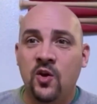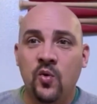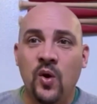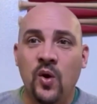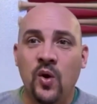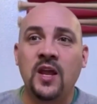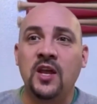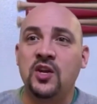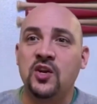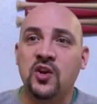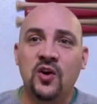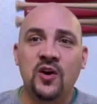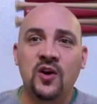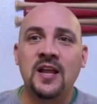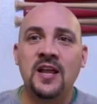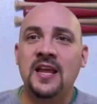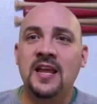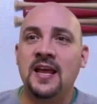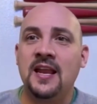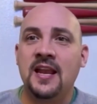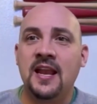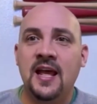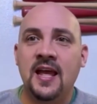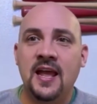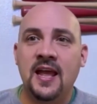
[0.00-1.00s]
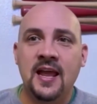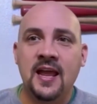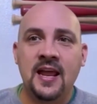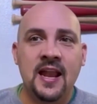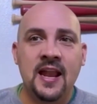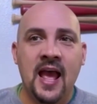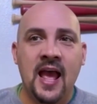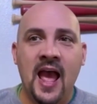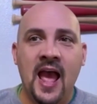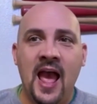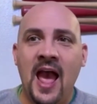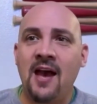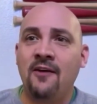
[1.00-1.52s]
quick and dirty
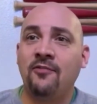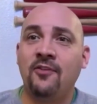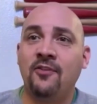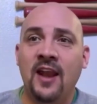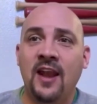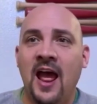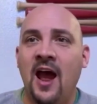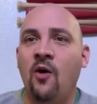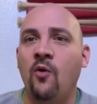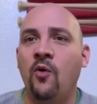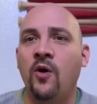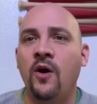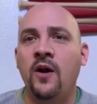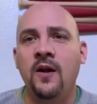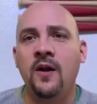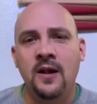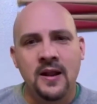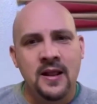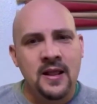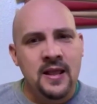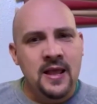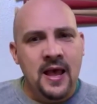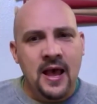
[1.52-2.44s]
in a half an hour.